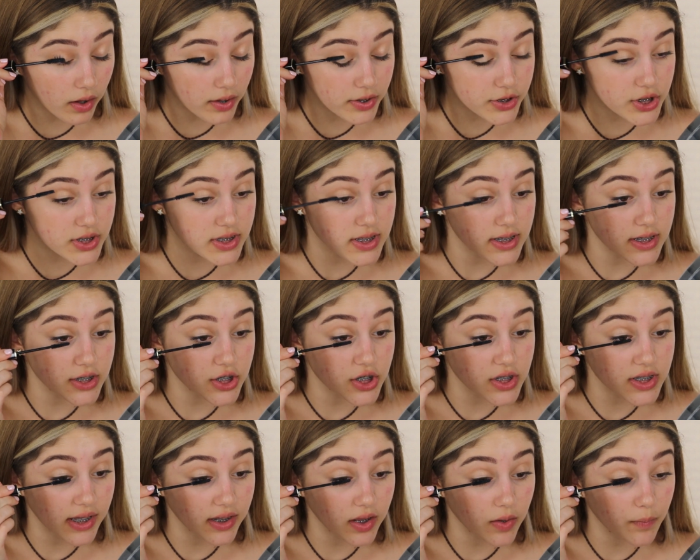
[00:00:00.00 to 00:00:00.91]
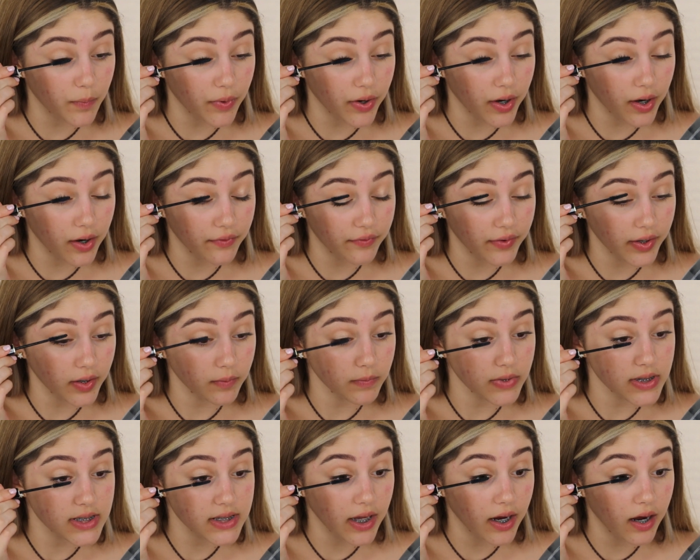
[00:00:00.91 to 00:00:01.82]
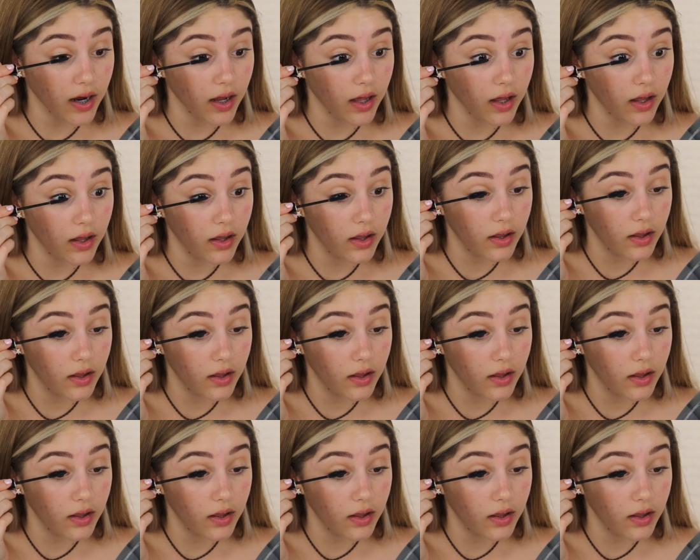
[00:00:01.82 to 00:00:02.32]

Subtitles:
It's just like the perfect mascara.